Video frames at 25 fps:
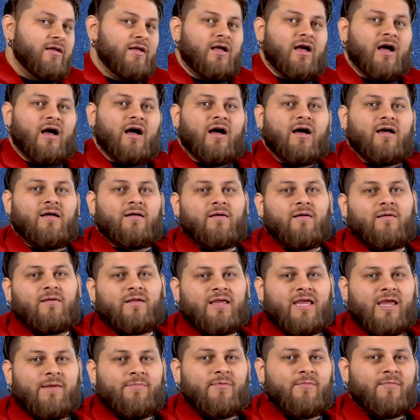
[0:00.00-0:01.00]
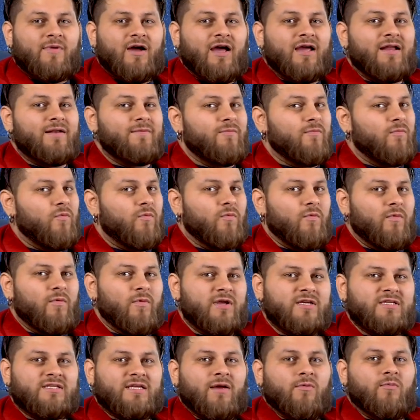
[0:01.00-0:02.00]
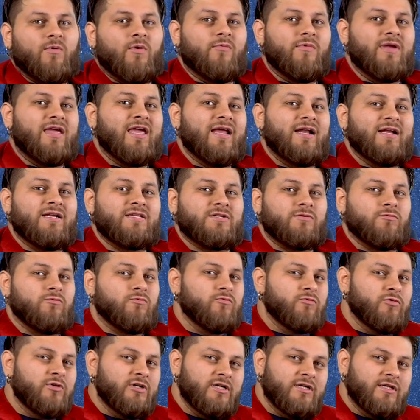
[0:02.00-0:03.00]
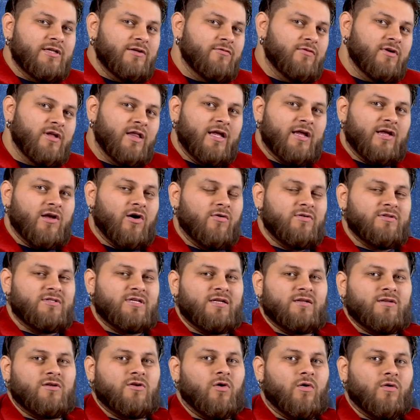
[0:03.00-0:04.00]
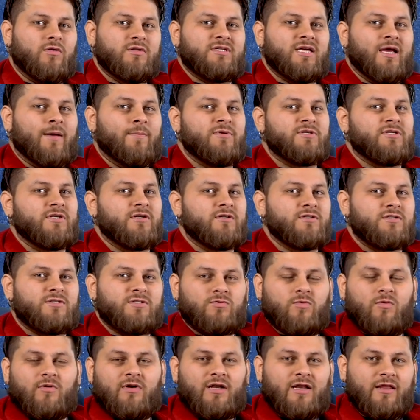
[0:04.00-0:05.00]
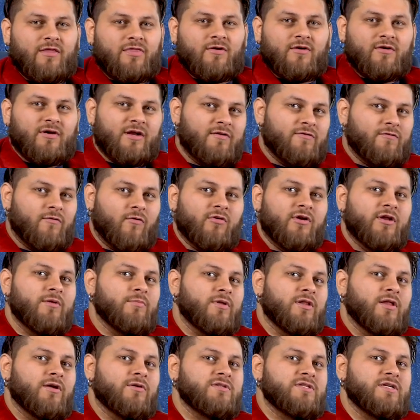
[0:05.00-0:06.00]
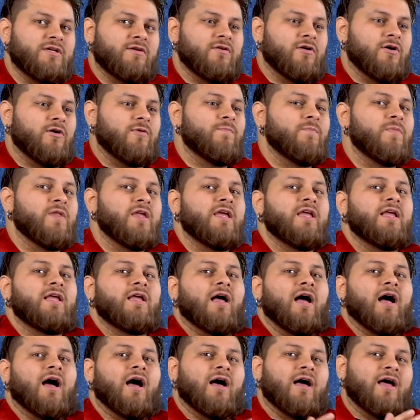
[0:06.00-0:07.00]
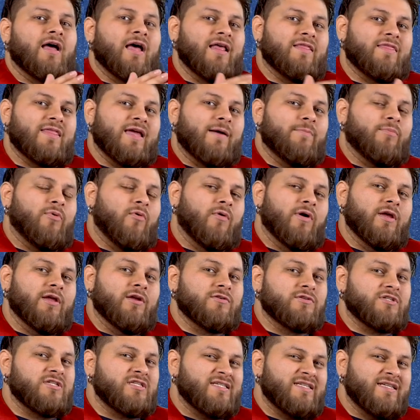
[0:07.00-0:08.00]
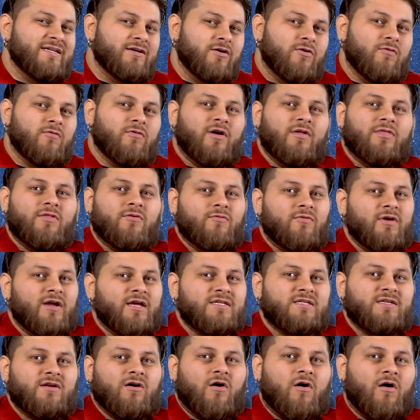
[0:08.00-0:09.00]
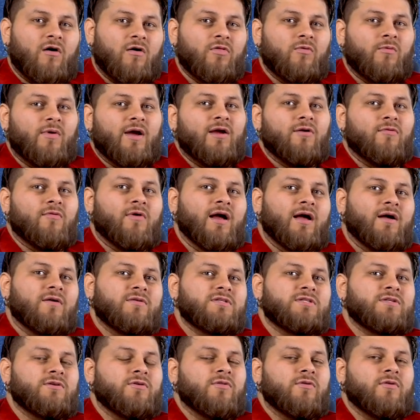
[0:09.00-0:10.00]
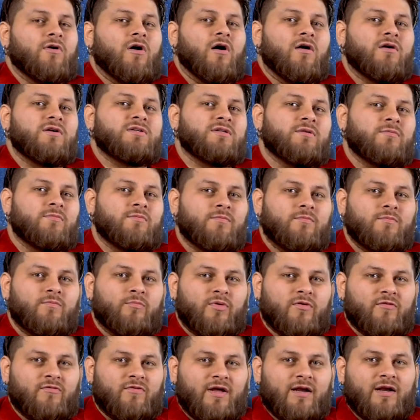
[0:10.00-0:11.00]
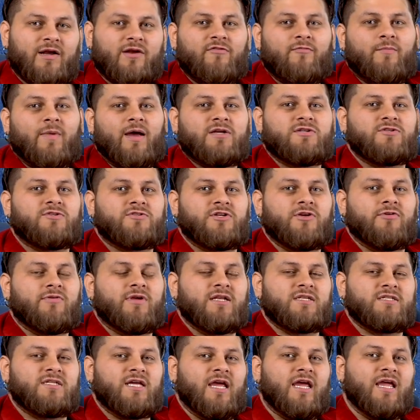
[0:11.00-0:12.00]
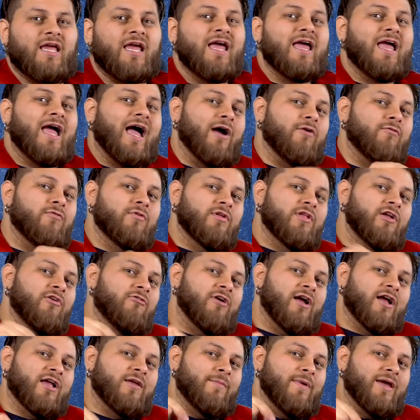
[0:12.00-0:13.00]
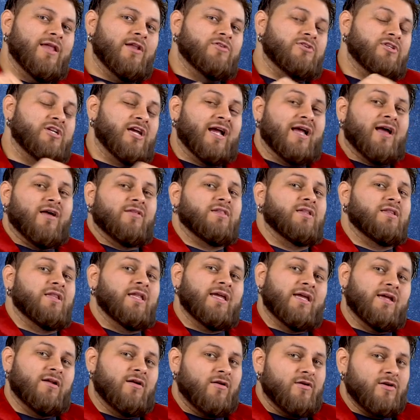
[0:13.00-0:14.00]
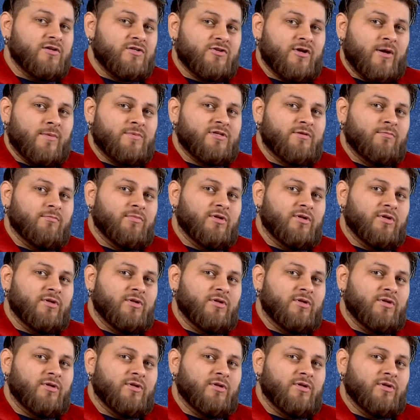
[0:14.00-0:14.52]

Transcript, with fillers: Uh, keep in mind, like I said, when we get into really, really cold, cold temperatures, 20, 30, 40 below zero, uh, at that point, you still run the risk all the way around. So there are some preventative measures you can take. I really recommend you check out the link in our description